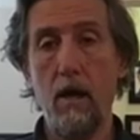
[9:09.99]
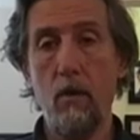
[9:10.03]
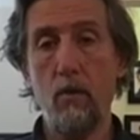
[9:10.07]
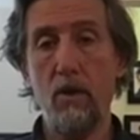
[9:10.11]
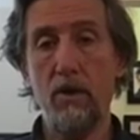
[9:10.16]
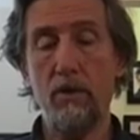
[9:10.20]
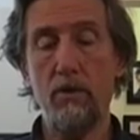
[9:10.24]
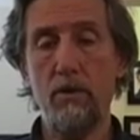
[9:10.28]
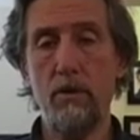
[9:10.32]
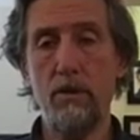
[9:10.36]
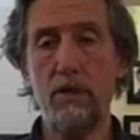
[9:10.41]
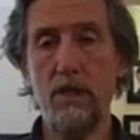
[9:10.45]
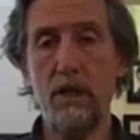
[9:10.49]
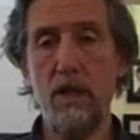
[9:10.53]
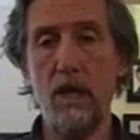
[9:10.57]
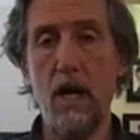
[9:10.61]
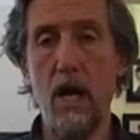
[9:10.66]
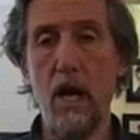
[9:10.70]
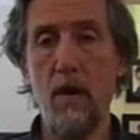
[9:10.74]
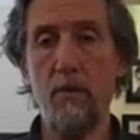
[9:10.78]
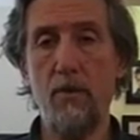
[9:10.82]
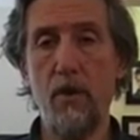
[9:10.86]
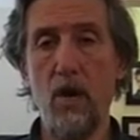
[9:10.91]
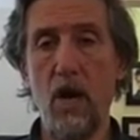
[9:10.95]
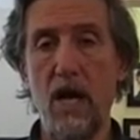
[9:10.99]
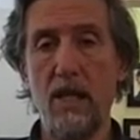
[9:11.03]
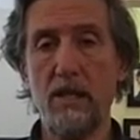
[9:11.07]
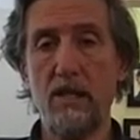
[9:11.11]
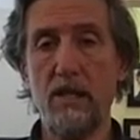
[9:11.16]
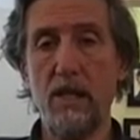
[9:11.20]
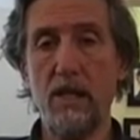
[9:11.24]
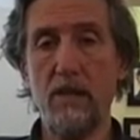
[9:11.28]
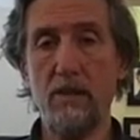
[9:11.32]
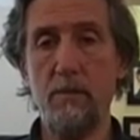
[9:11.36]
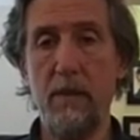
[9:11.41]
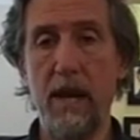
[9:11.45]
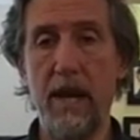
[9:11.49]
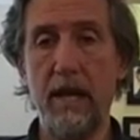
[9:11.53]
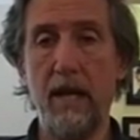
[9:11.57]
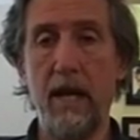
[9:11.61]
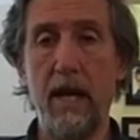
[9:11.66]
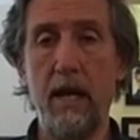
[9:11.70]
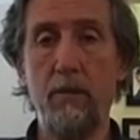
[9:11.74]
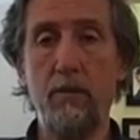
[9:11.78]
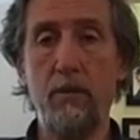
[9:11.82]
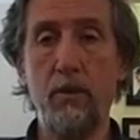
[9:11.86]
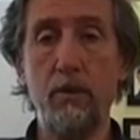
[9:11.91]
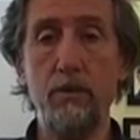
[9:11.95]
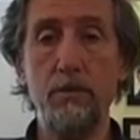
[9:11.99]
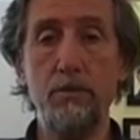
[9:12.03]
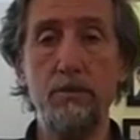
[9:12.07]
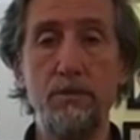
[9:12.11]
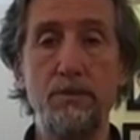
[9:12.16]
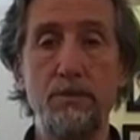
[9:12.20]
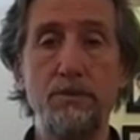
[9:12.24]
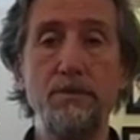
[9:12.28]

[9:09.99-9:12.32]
Went through the CR process back April.